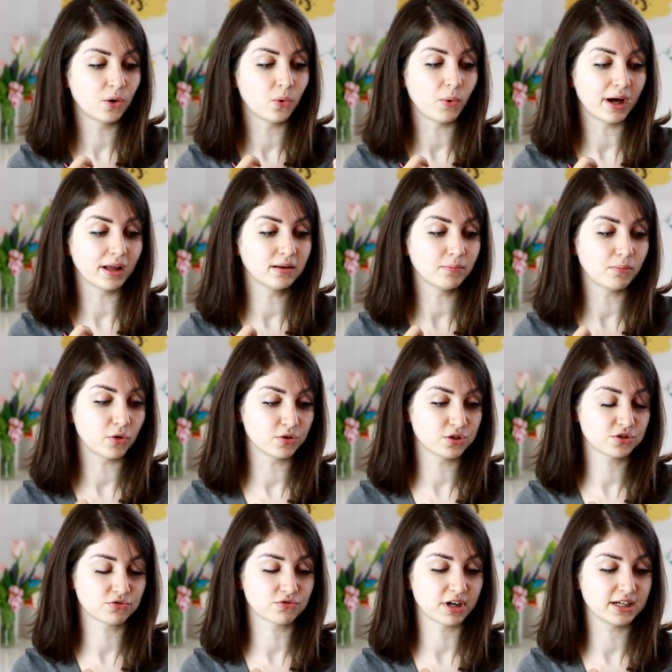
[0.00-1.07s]
while
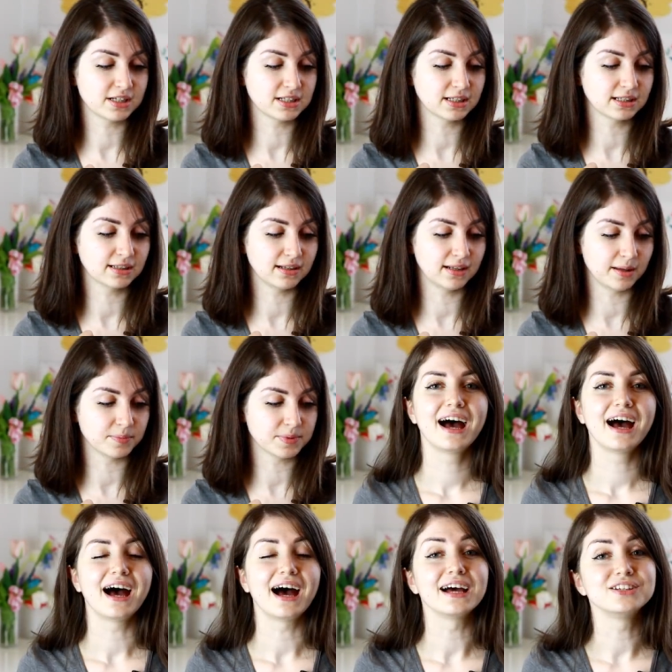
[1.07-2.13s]
moisturizing the lips.
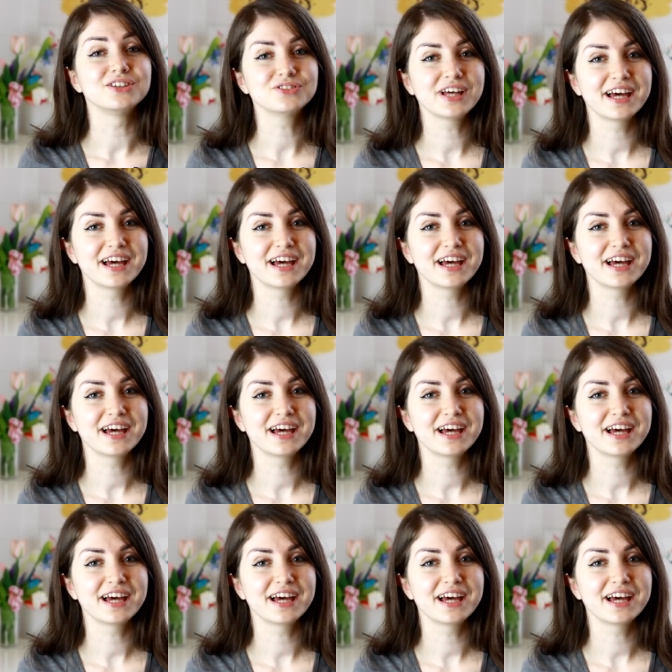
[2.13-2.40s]
I don't